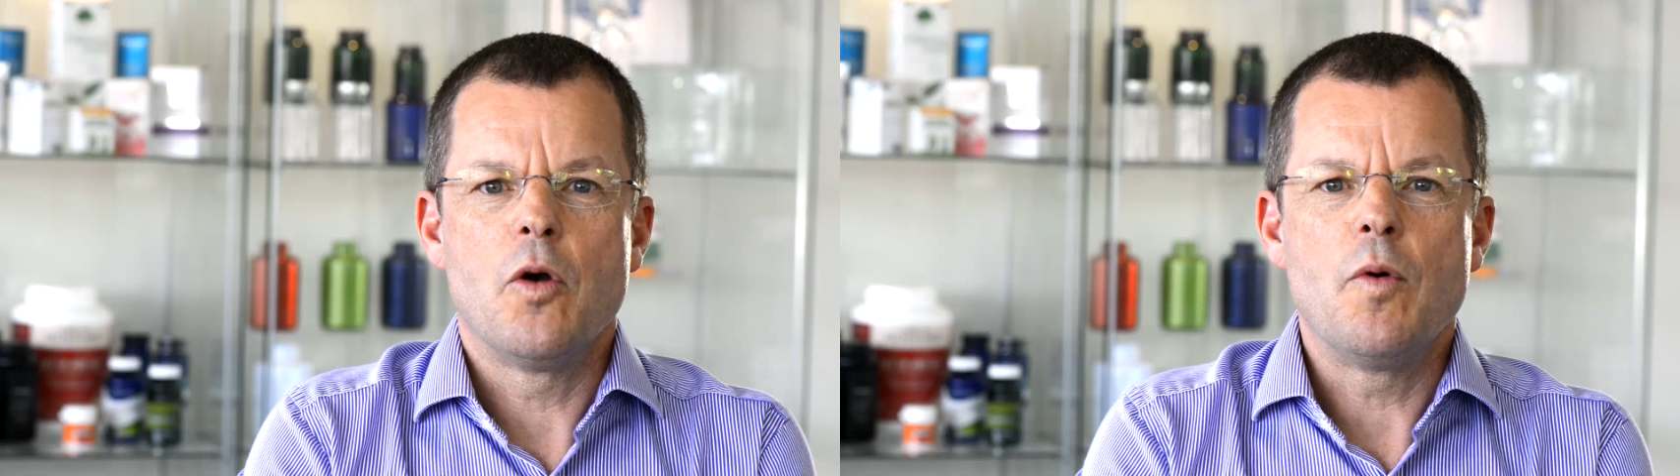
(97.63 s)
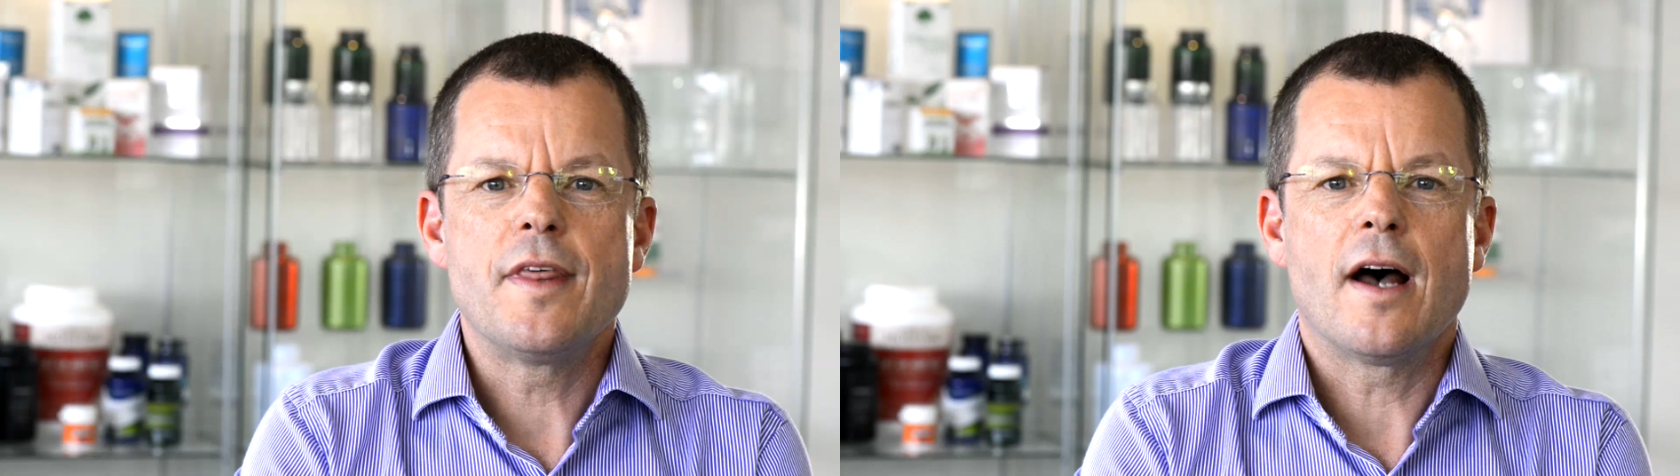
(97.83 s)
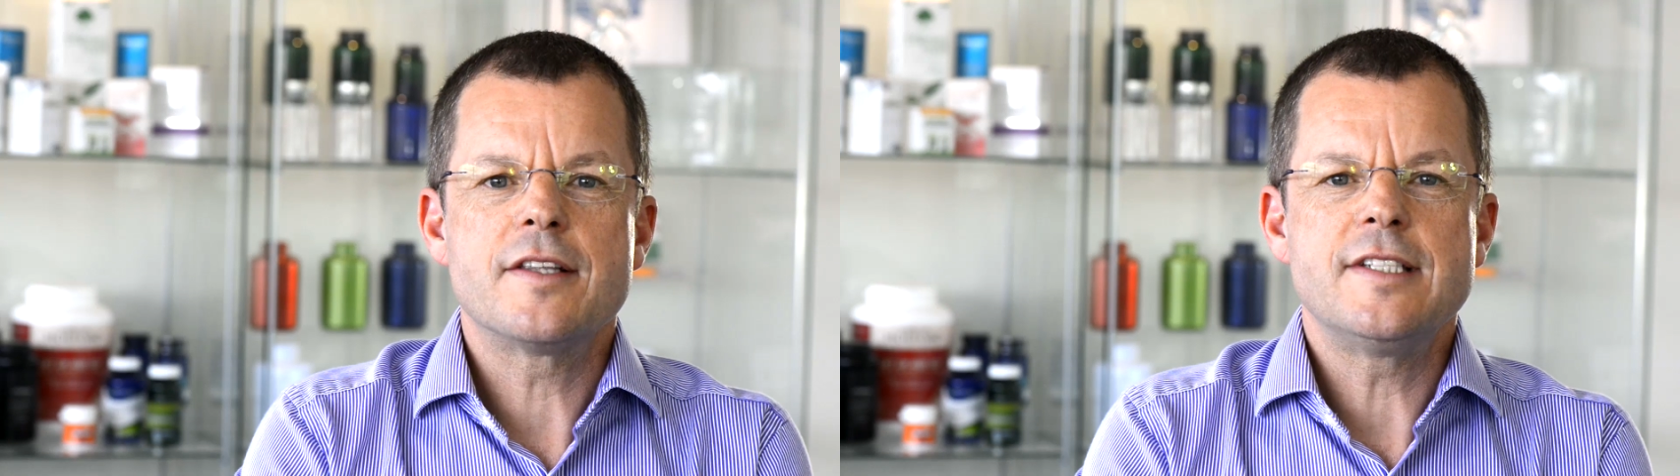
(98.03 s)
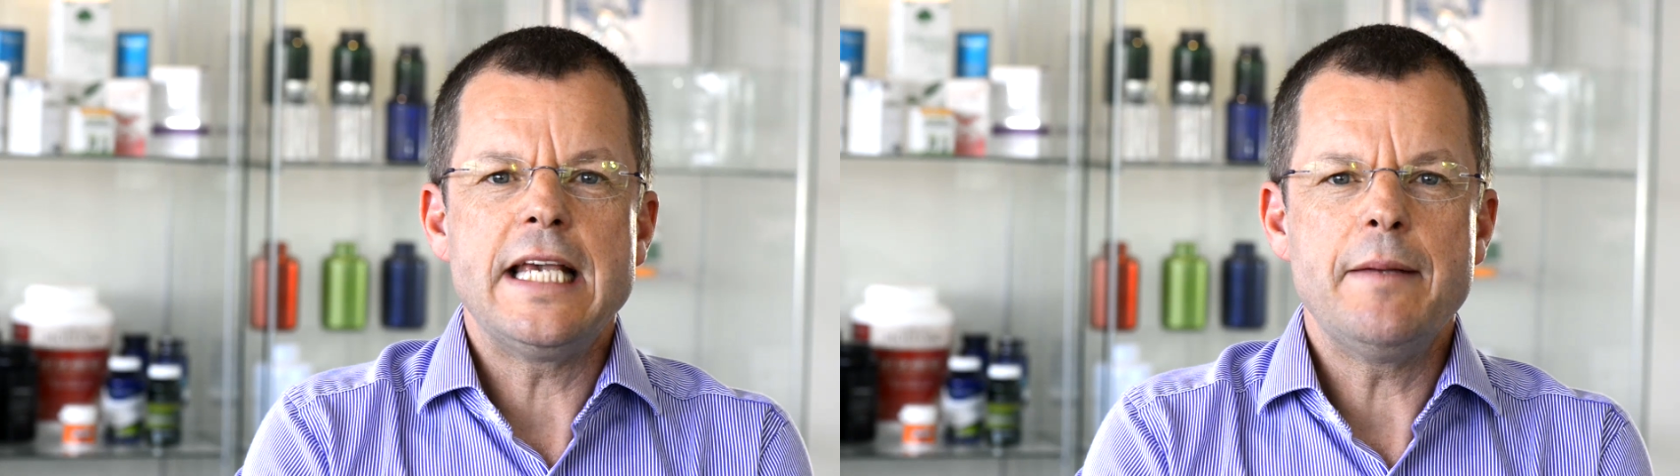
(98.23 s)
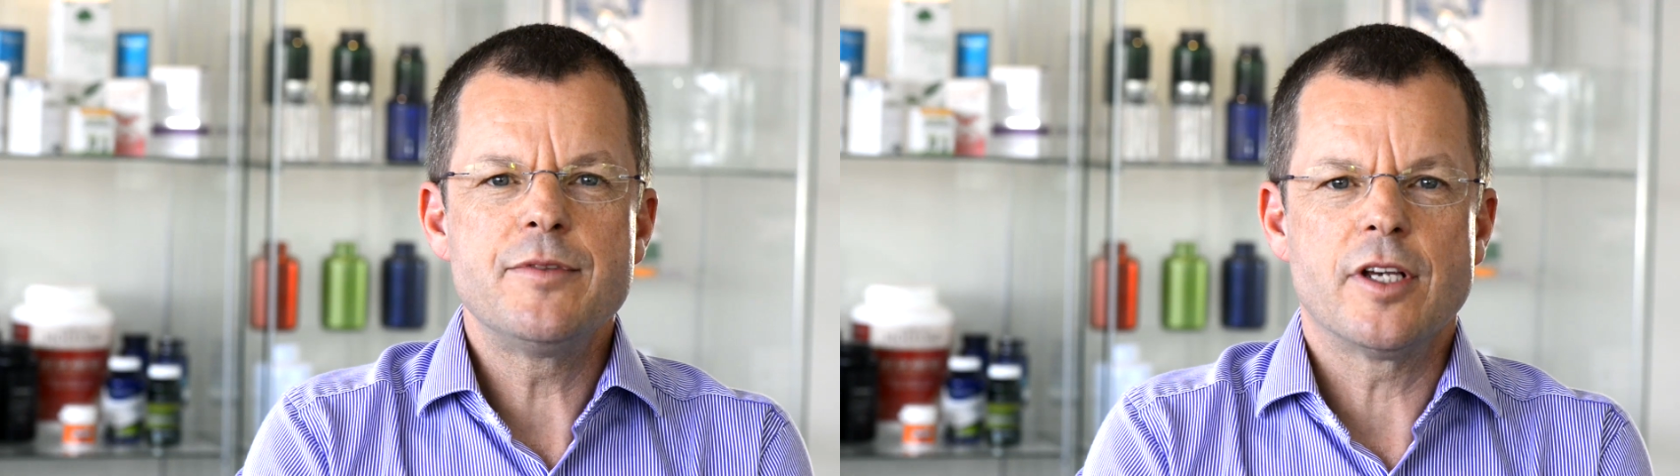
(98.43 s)
With our
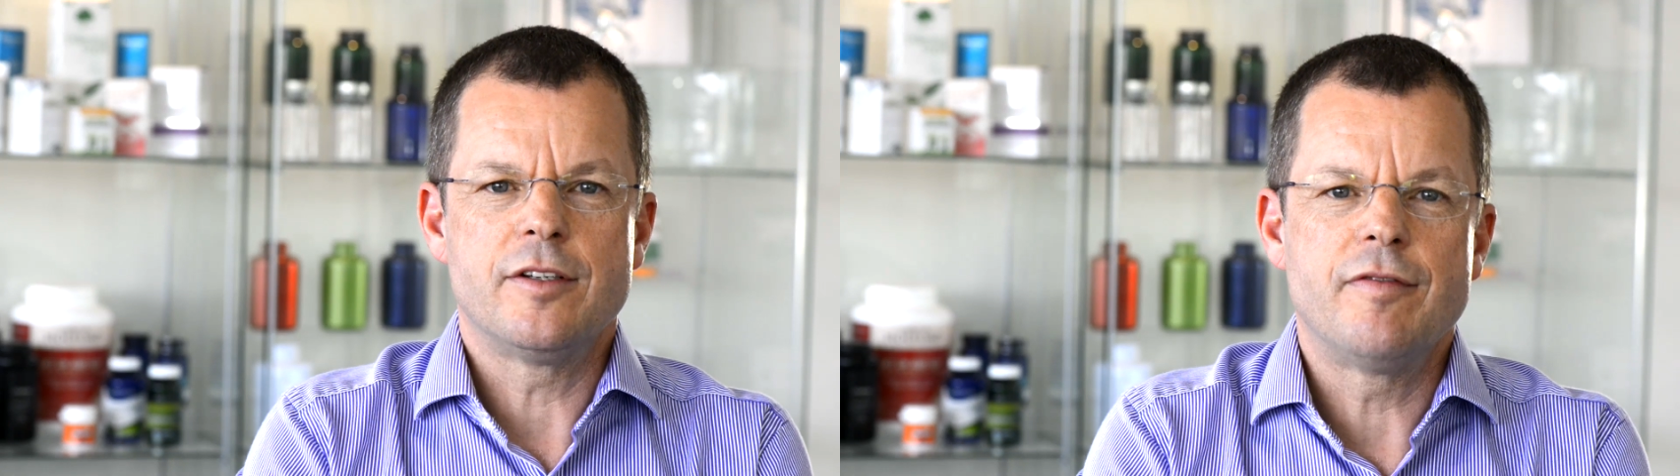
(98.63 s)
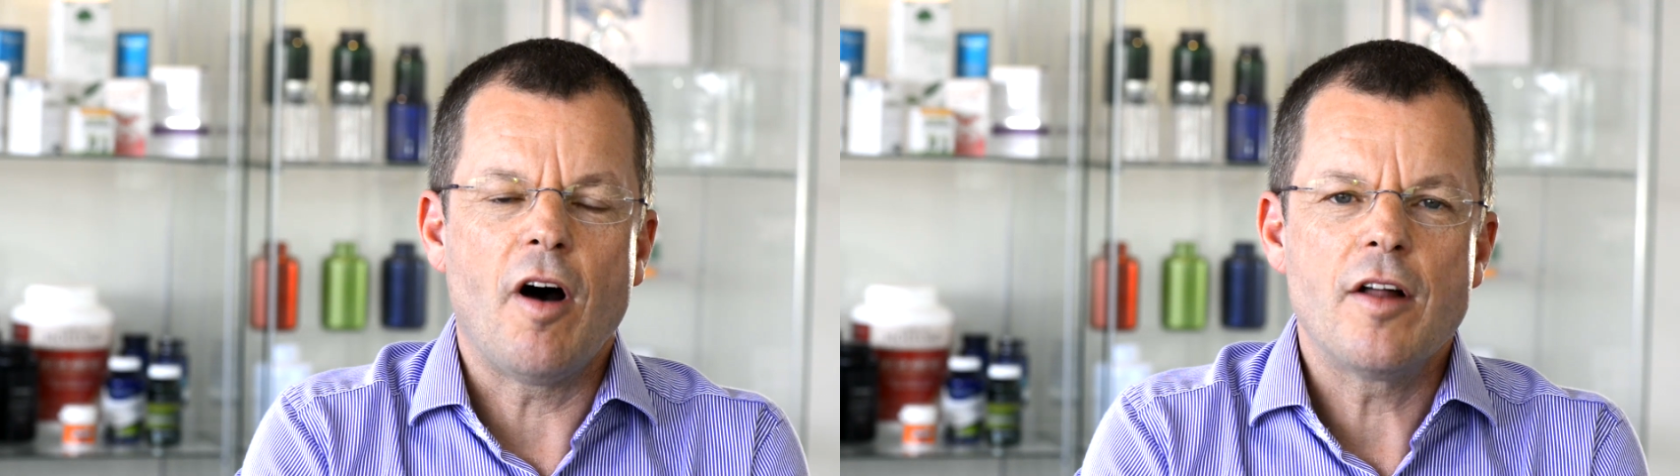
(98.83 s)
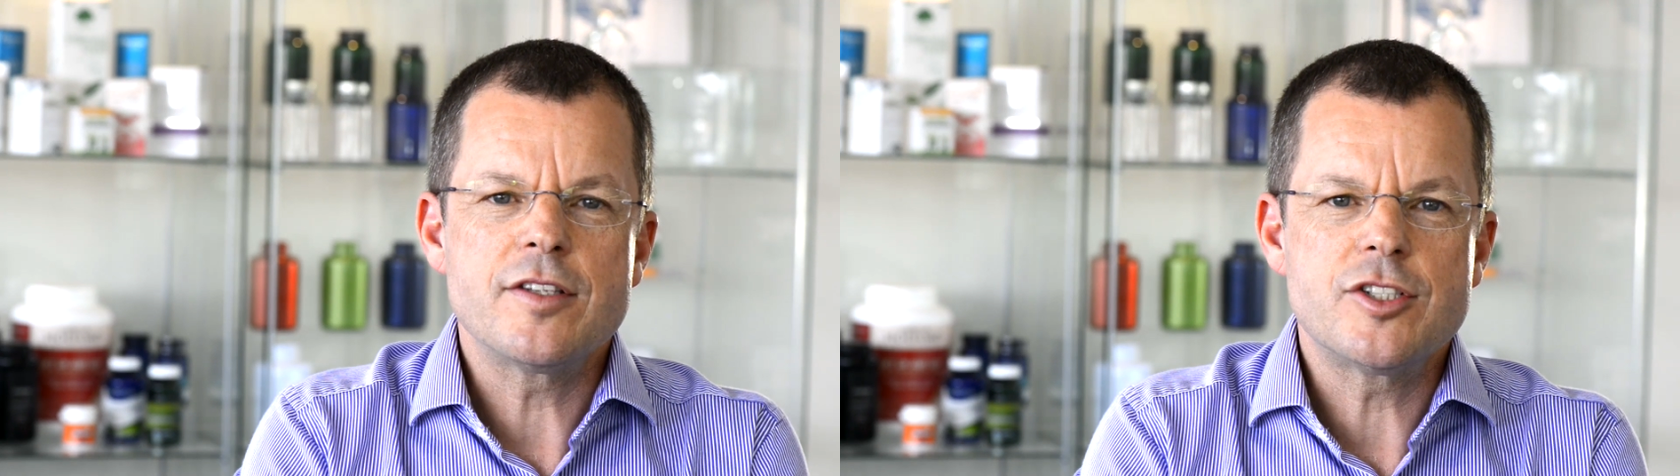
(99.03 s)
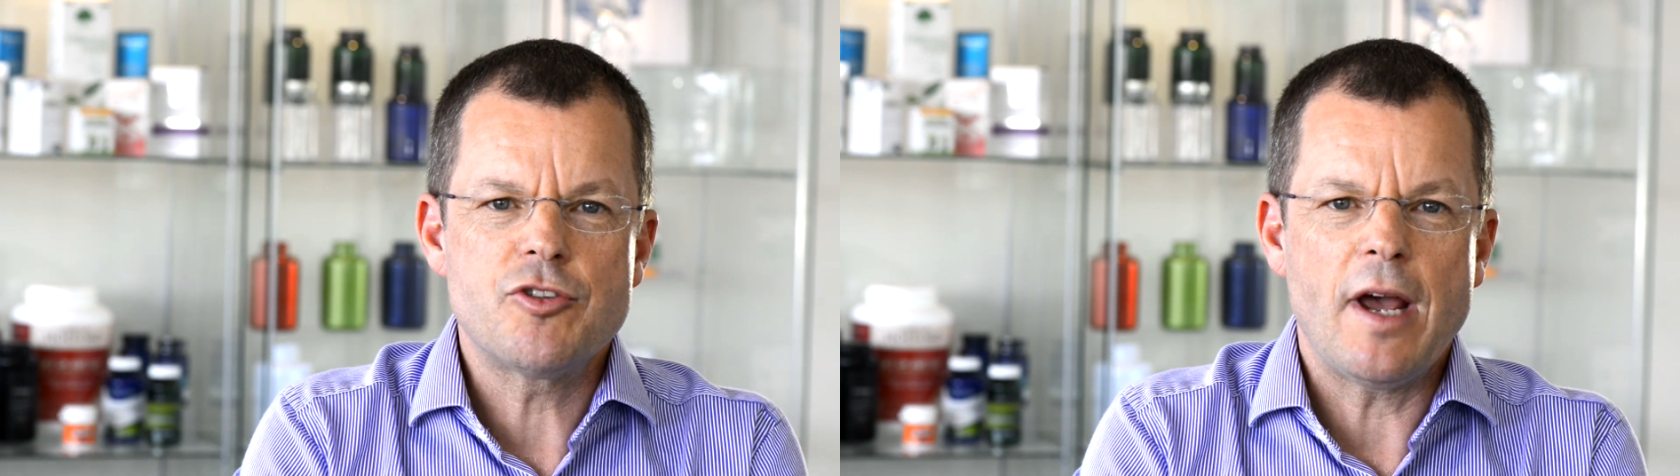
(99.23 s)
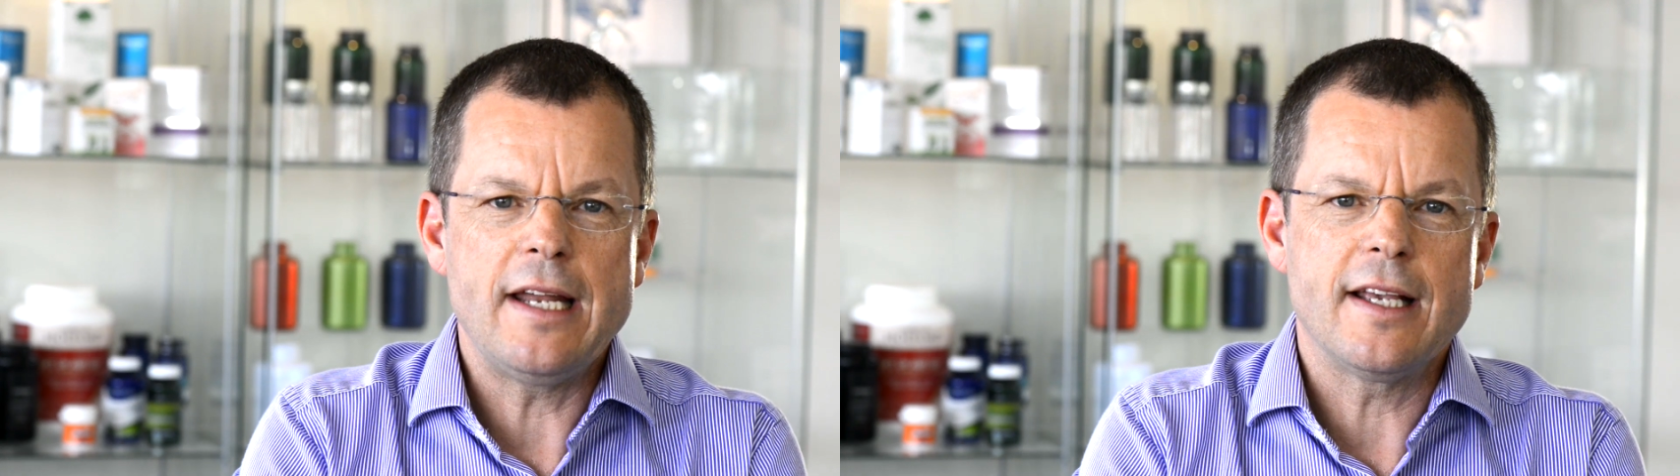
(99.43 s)
team's advanced
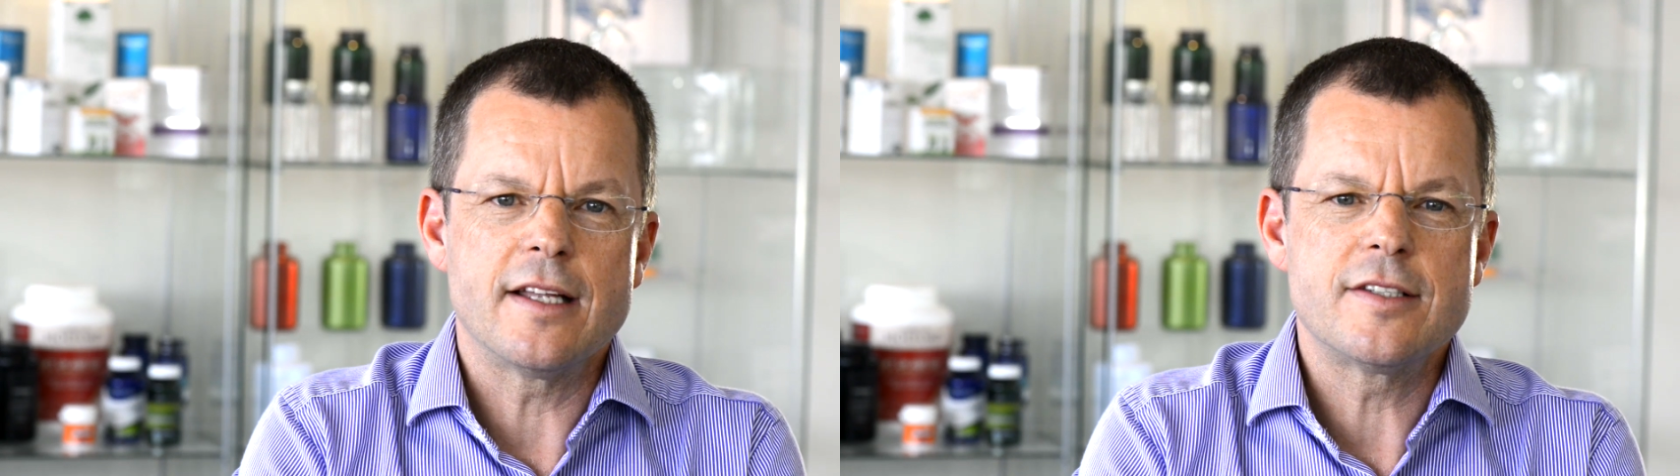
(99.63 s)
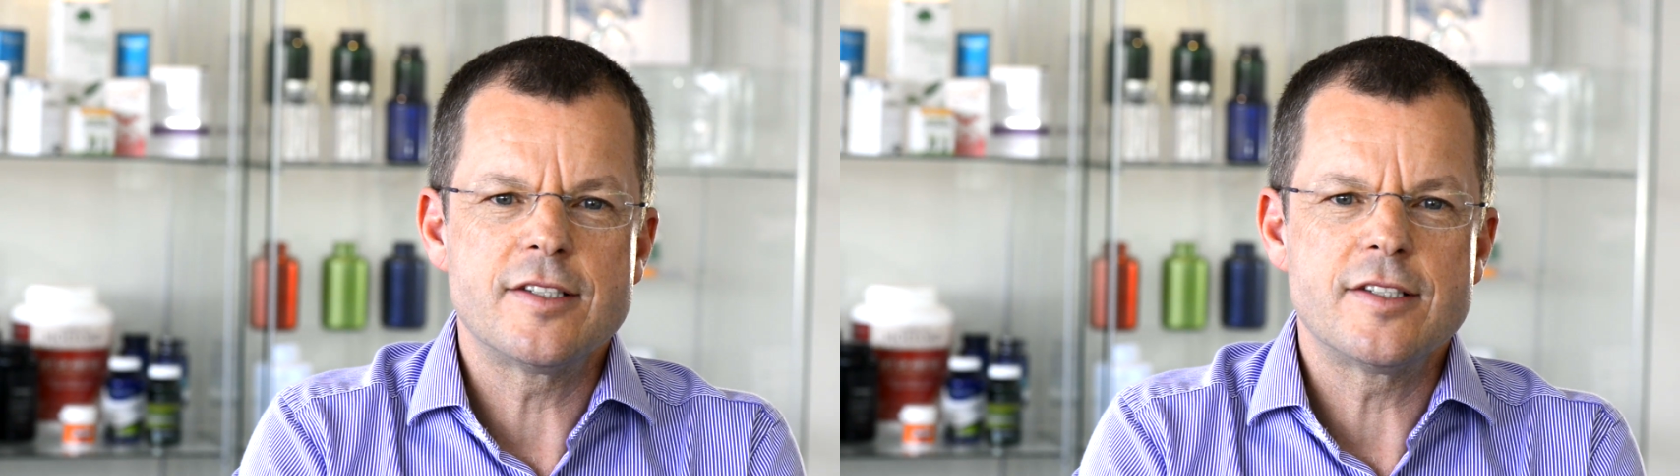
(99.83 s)
training and